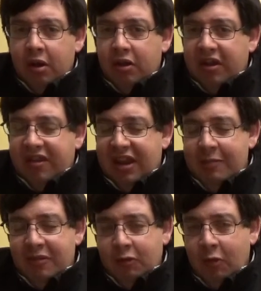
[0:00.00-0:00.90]
The
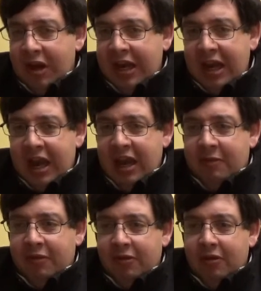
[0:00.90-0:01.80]
team is winning
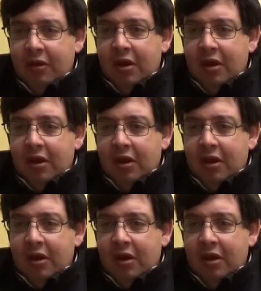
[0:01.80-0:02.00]
games.